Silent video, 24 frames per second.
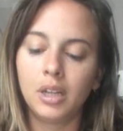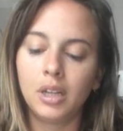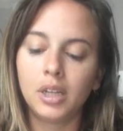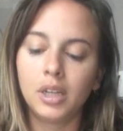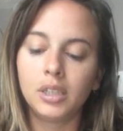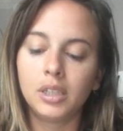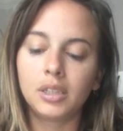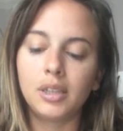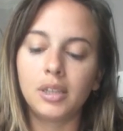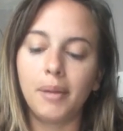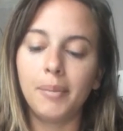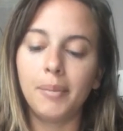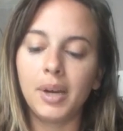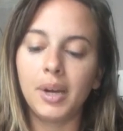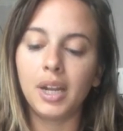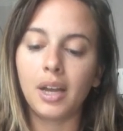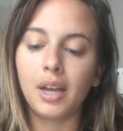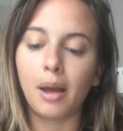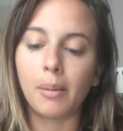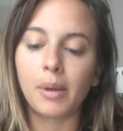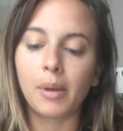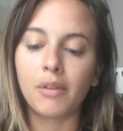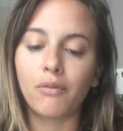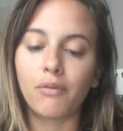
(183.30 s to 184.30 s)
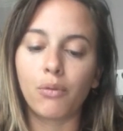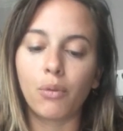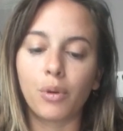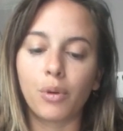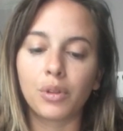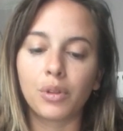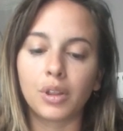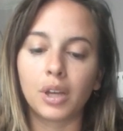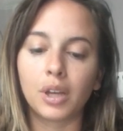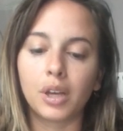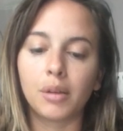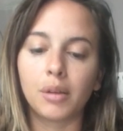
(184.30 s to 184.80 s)
somebody coming
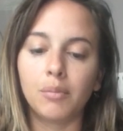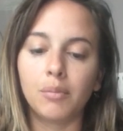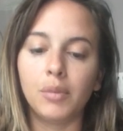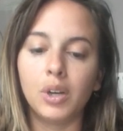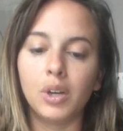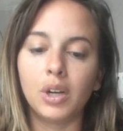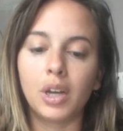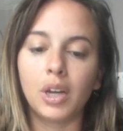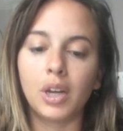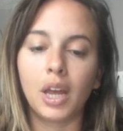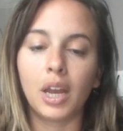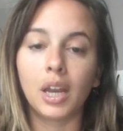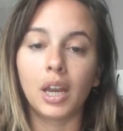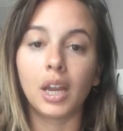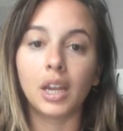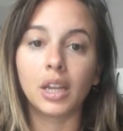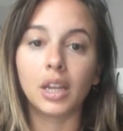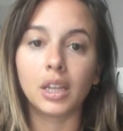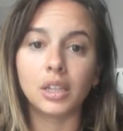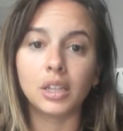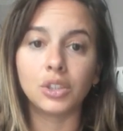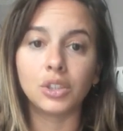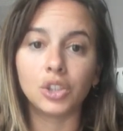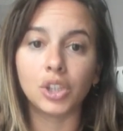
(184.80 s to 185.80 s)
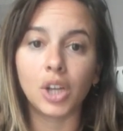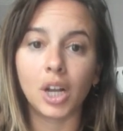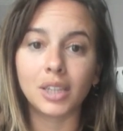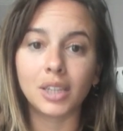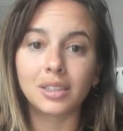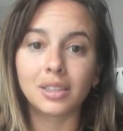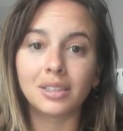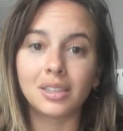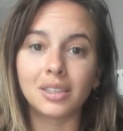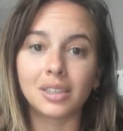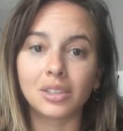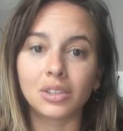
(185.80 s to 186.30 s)
forth and communicating. The
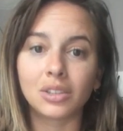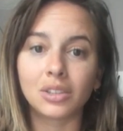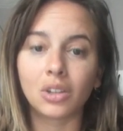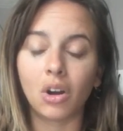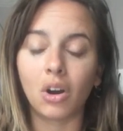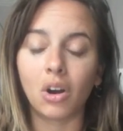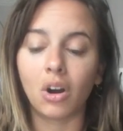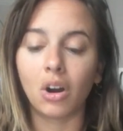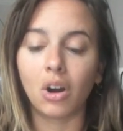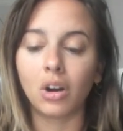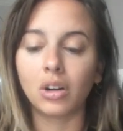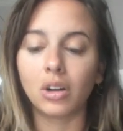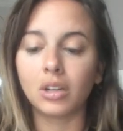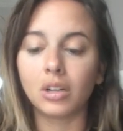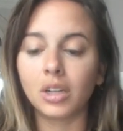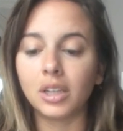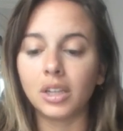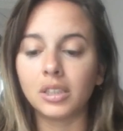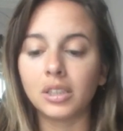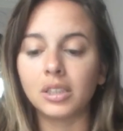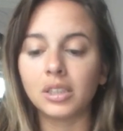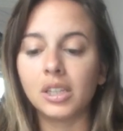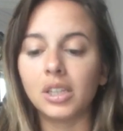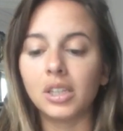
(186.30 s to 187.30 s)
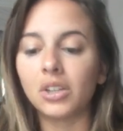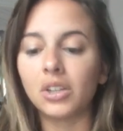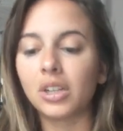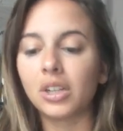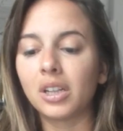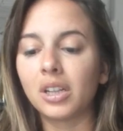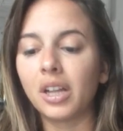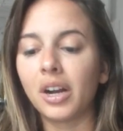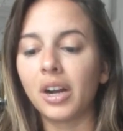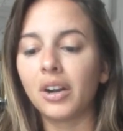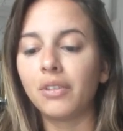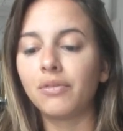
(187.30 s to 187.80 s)
Justice card is here to
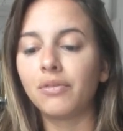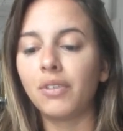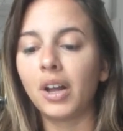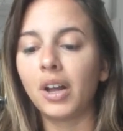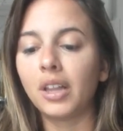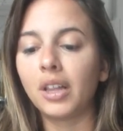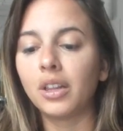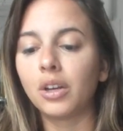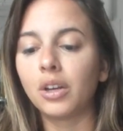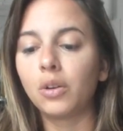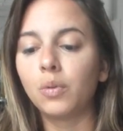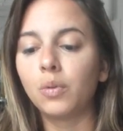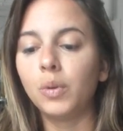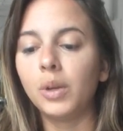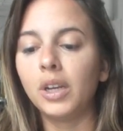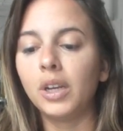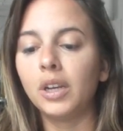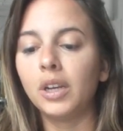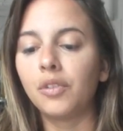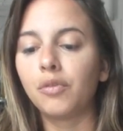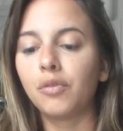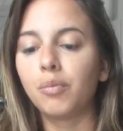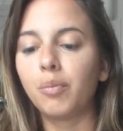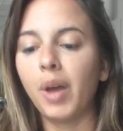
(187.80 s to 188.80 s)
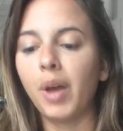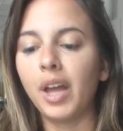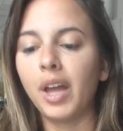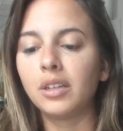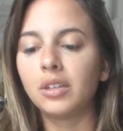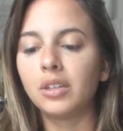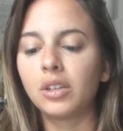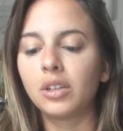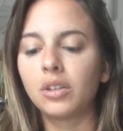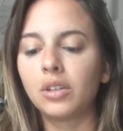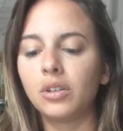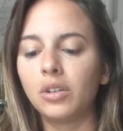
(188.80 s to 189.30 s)
clarify the Queen of
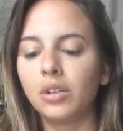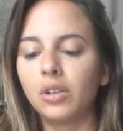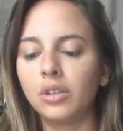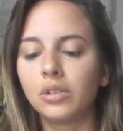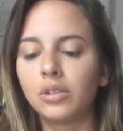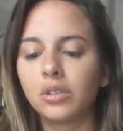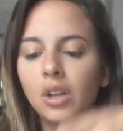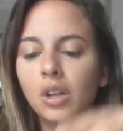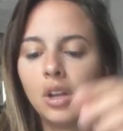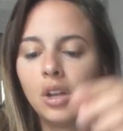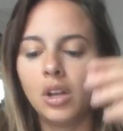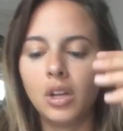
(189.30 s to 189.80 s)
Pentacles.